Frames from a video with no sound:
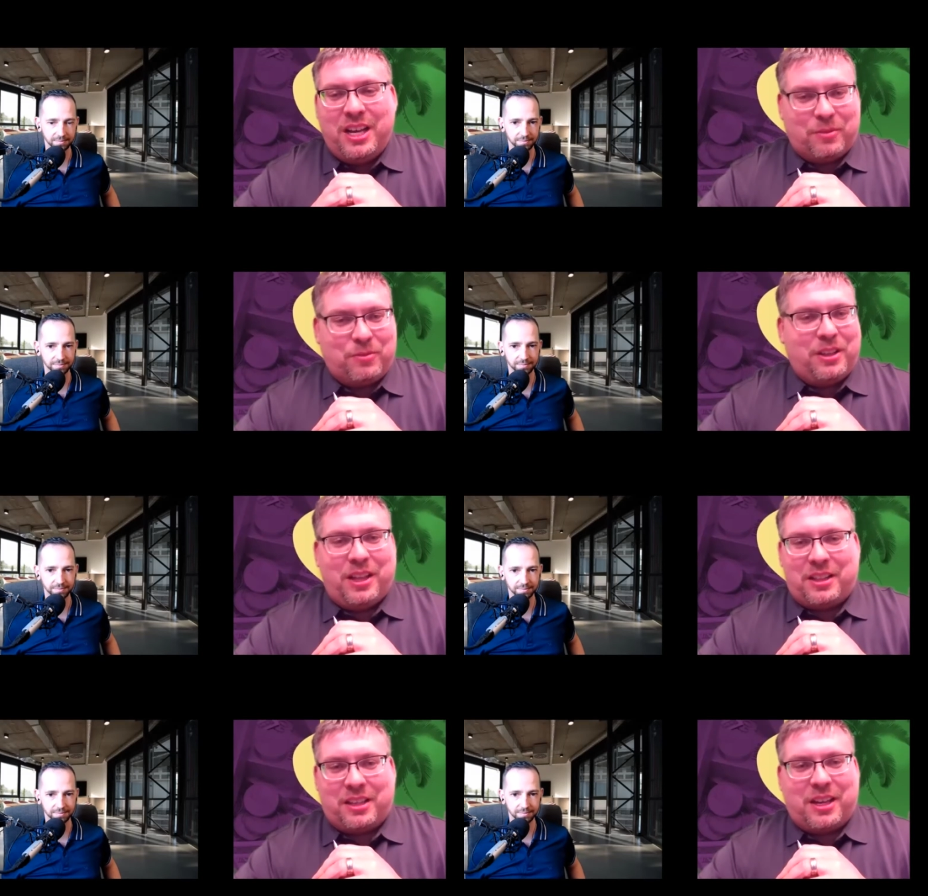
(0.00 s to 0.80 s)
Speaker 1: Definitely
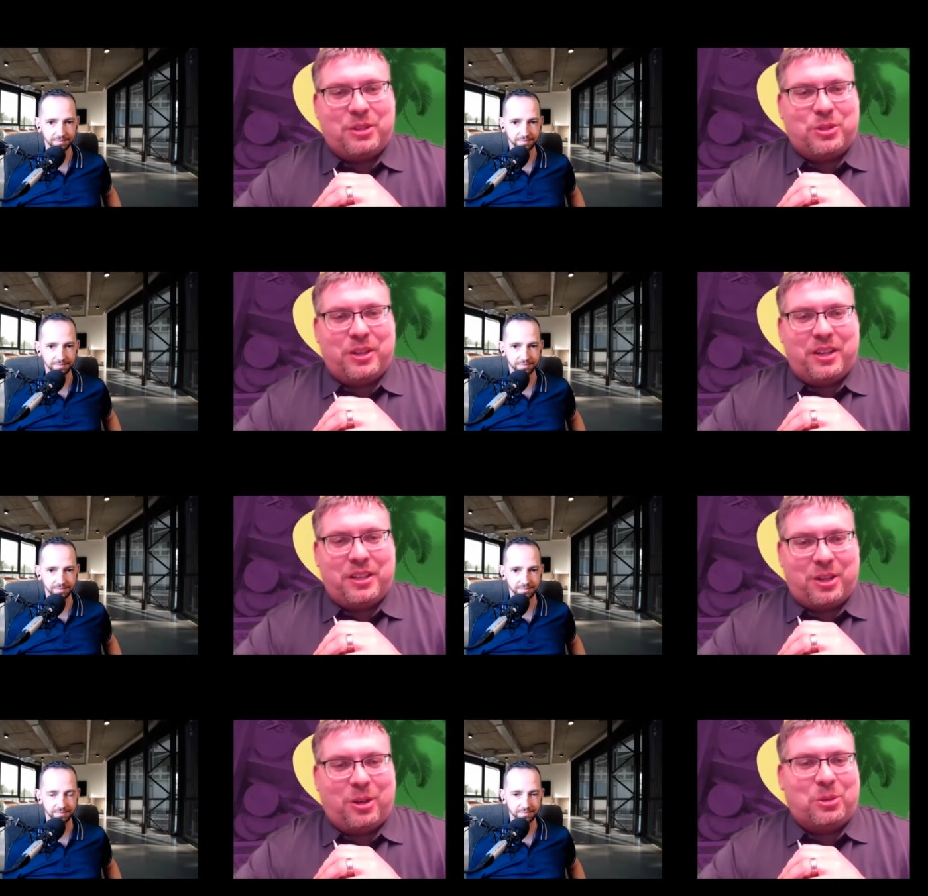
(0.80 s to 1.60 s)
like the country,
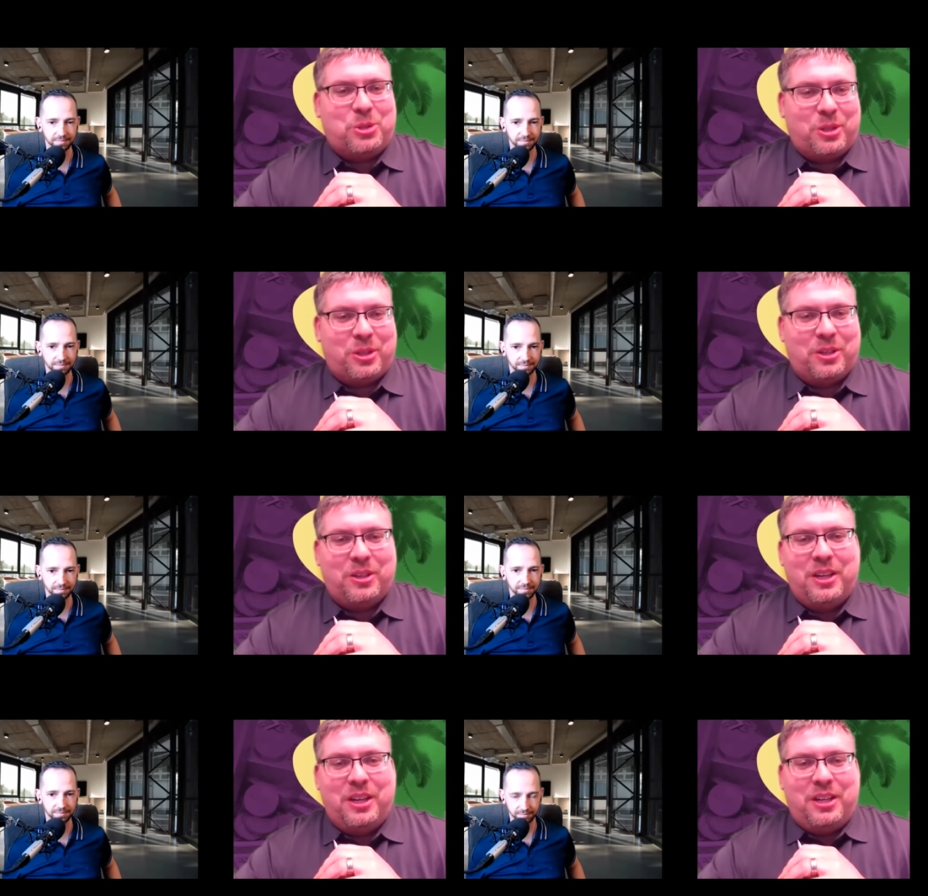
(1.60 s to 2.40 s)
the
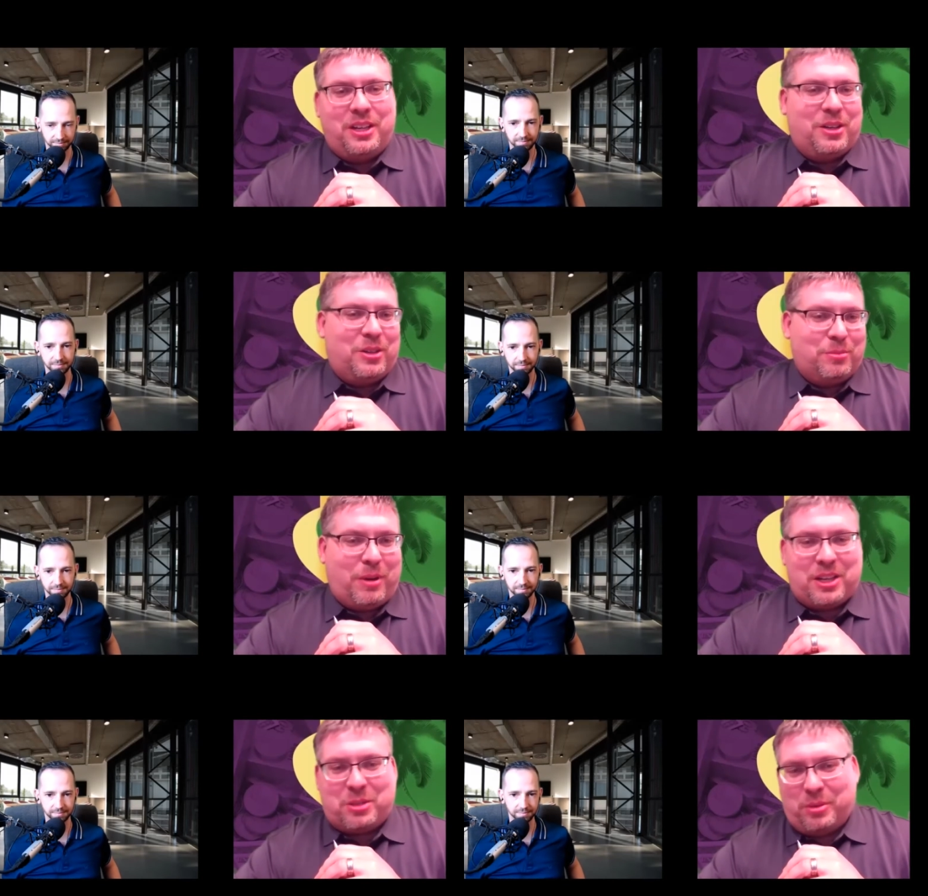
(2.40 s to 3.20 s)
culture, you know,
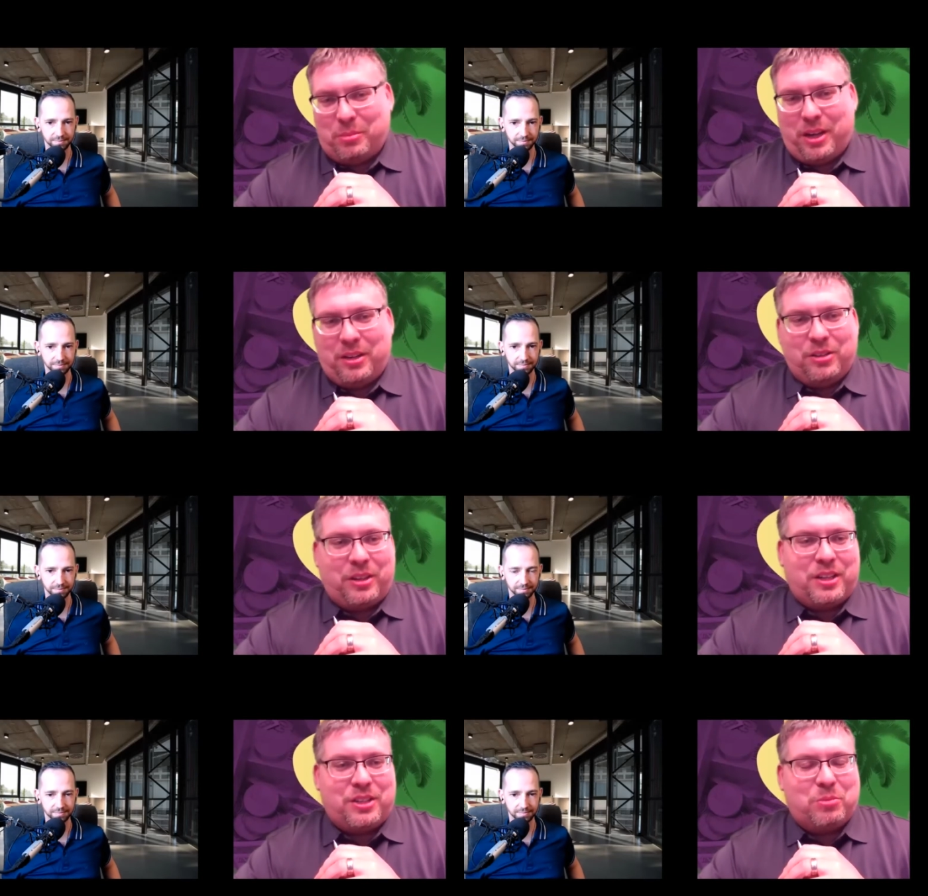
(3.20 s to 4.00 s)
possibly might
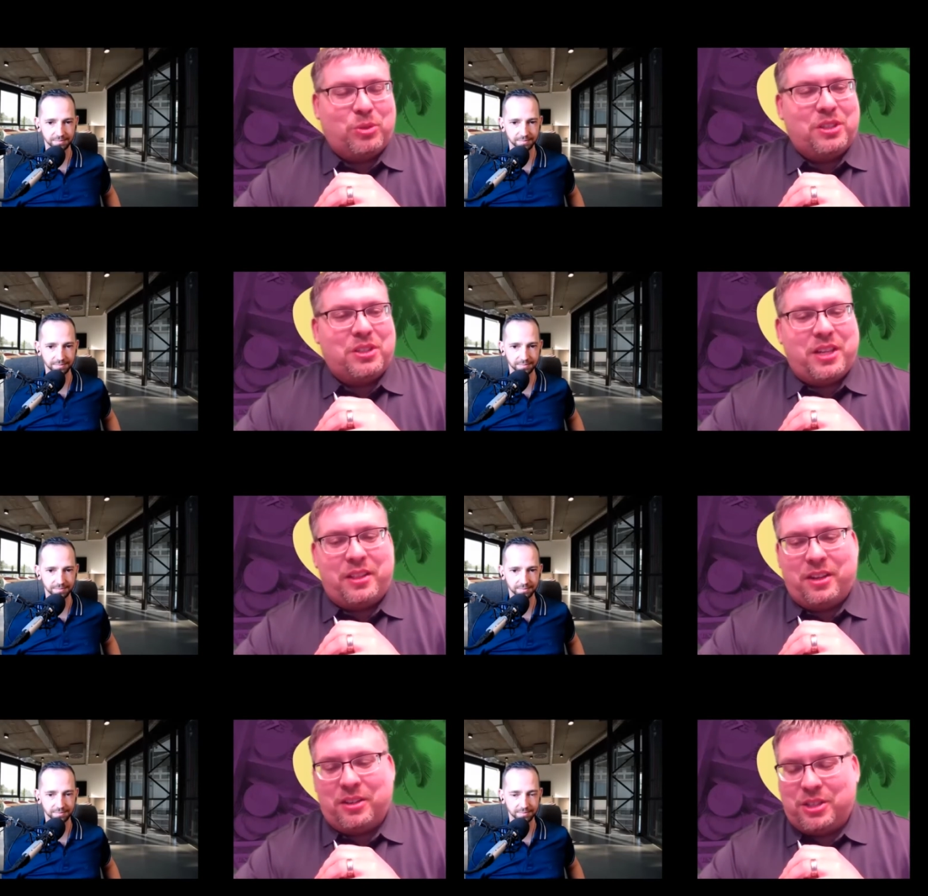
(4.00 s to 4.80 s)
look at some real
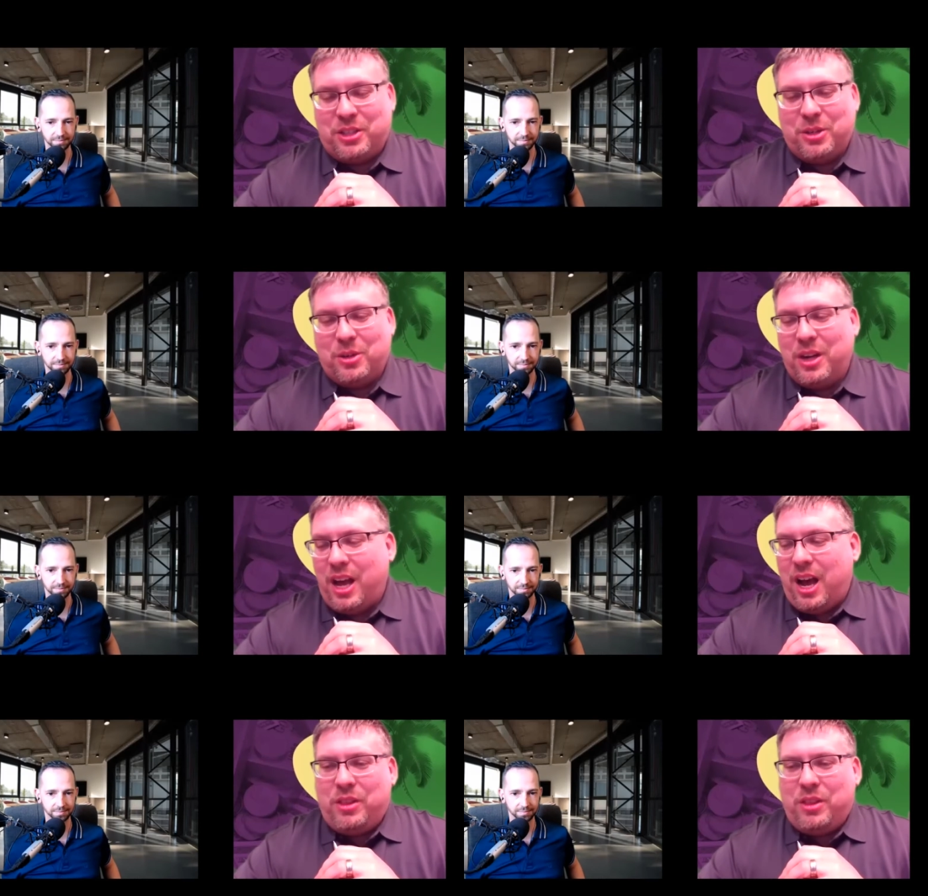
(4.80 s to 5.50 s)
estate there too.